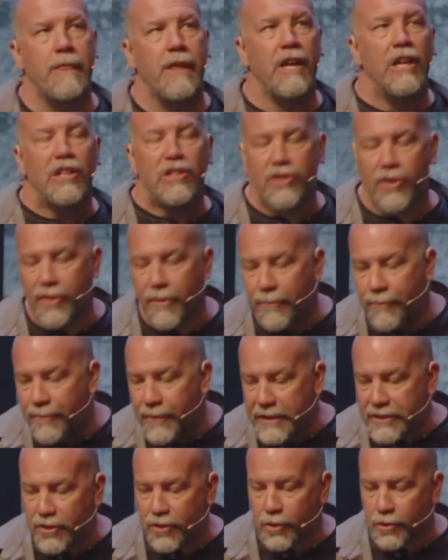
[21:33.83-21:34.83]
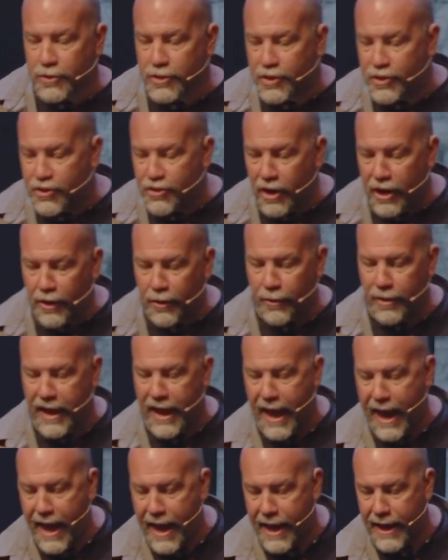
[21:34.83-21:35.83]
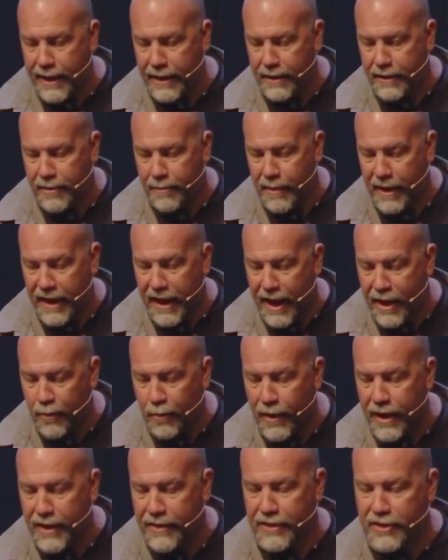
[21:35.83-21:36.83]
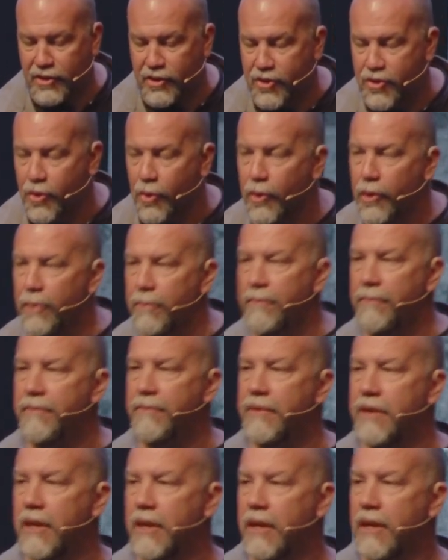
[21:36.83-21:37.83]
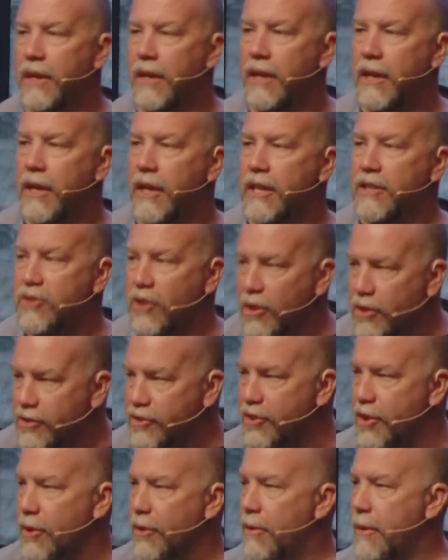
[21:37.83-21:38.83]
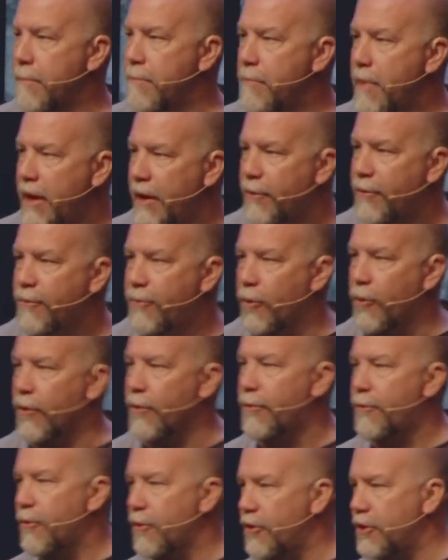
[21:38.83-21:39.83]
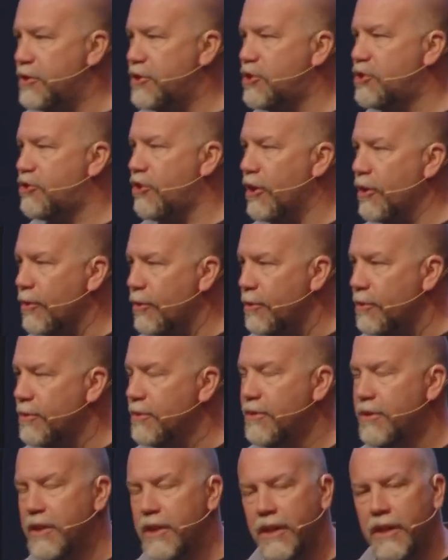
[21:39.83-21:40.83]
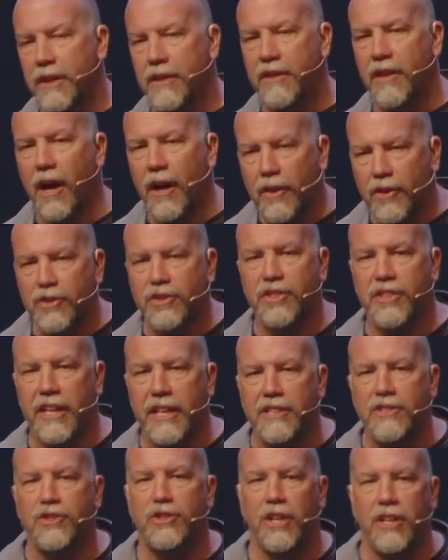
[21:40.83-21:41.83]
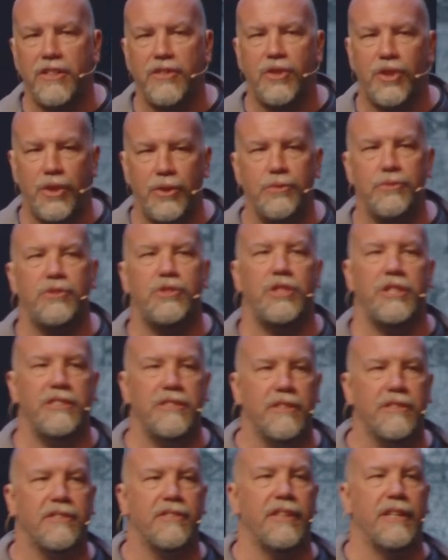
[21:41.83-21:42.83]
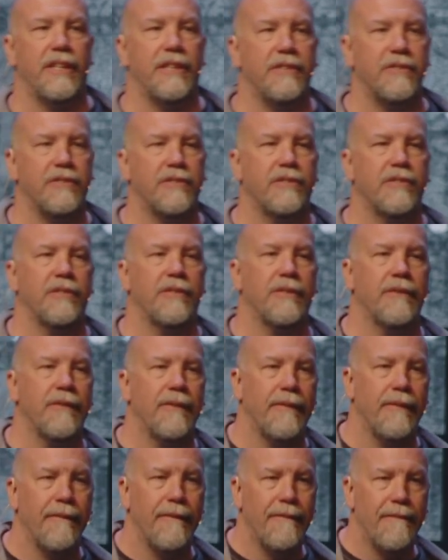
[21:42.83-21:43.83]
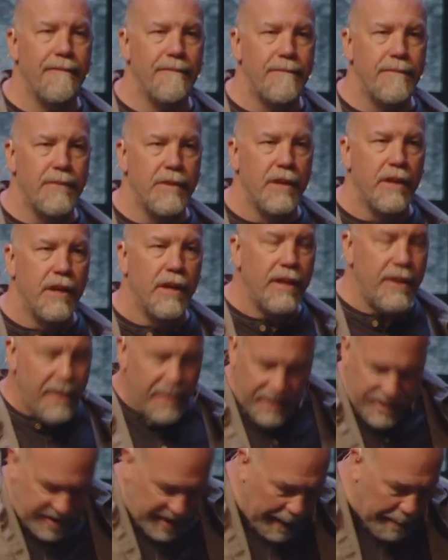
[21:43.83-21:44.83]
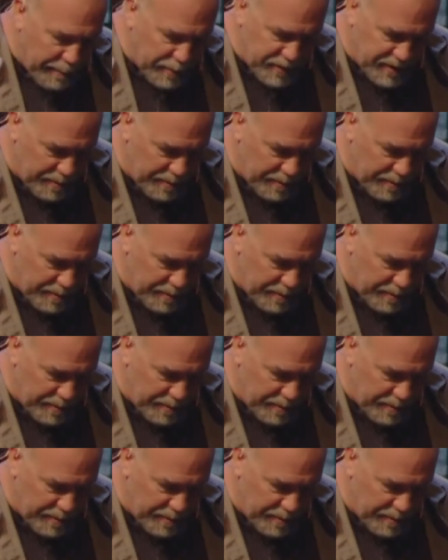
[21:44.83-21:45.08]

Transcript: So the physical struggle they had to make headway in the storm is also a metaphor for their struggle to understand just who Jesus is. The disciples had